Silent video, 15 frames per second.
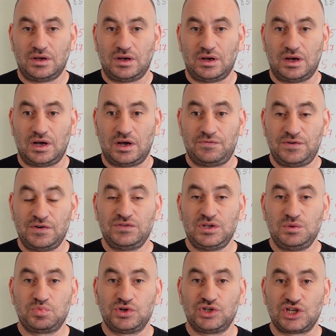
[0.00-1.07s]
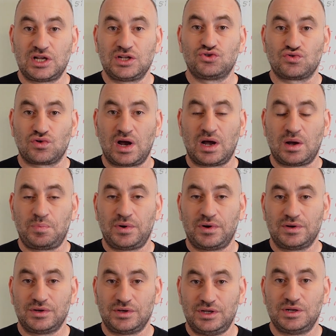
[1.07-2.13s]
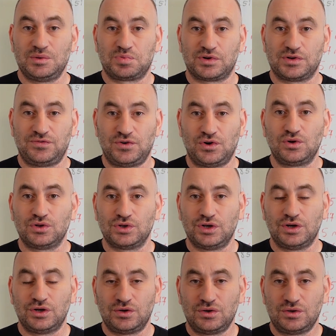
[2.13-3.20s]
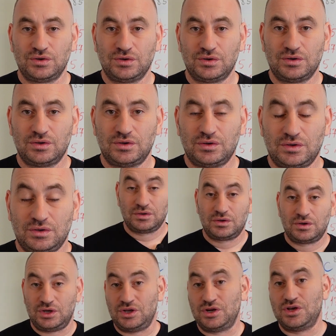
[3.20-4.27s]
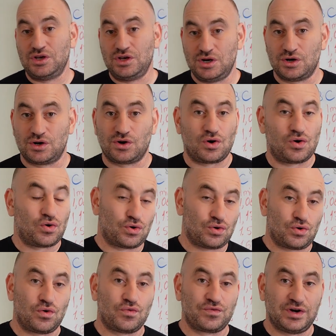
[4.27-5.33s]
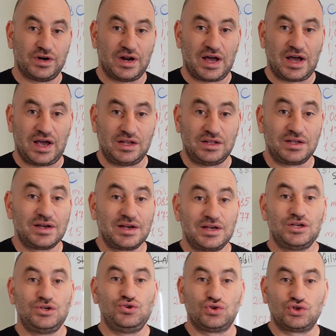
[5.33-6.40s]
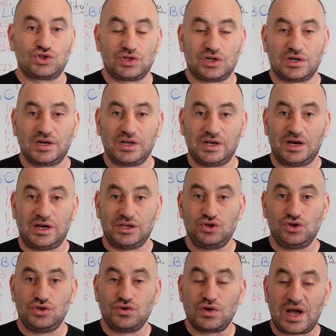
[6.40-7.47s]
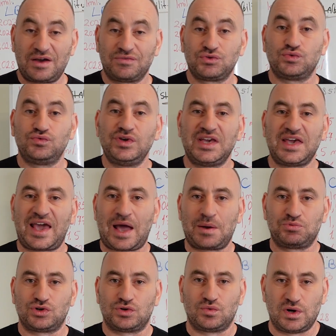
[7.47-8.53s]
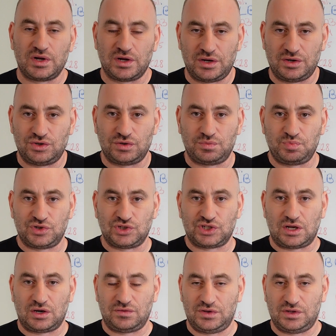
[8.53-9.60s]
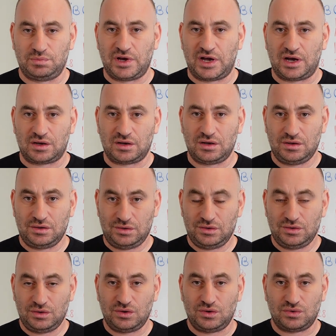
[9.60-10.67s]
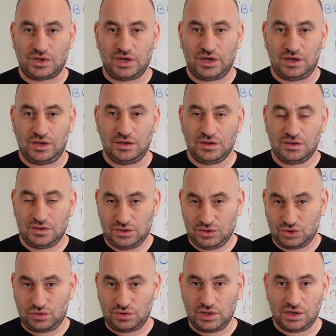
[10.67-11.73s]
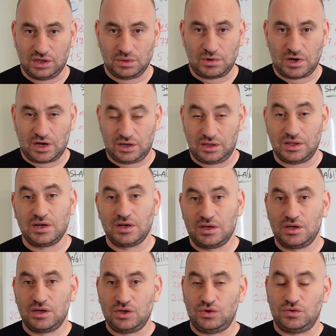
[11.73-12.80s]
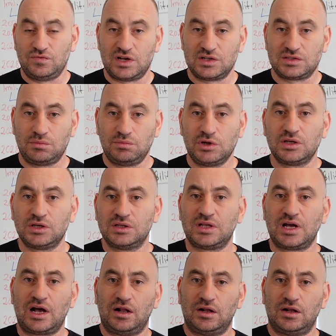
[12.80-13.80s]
50% drop in a portfolio in a year or overnight, you have to recapture 100% of it back. Okay? So think about it. You invest $1 million,